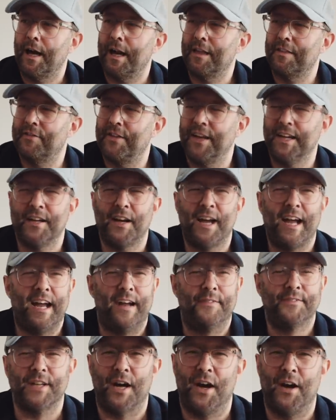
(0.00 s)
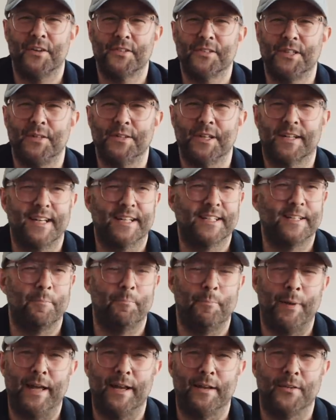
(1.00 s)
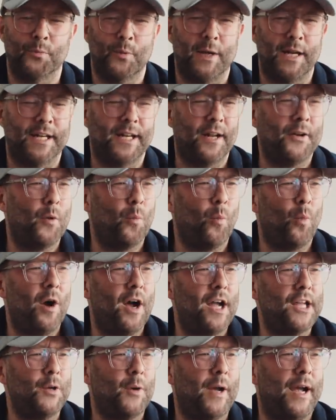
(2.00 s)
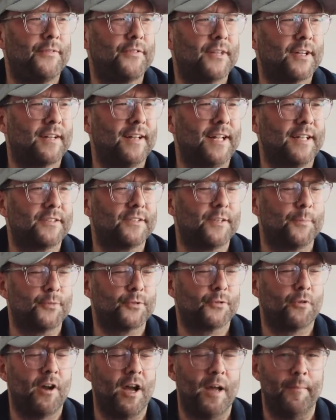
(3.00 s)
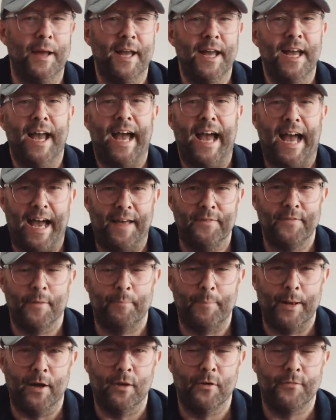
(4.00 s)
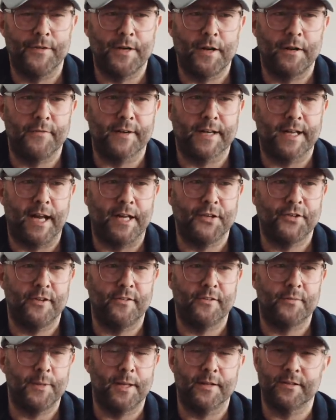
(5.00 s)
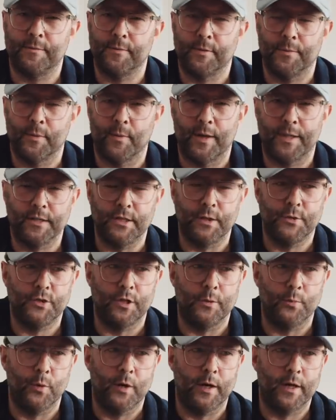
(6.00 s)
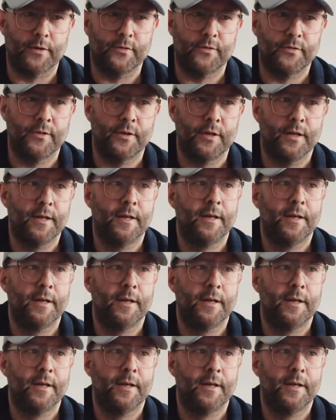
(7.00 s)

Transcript: I think I have to ask you to click the bell as well. I don't know why you have to click subscribe and the bell for notifications, but that seems to be the way that YouTube works.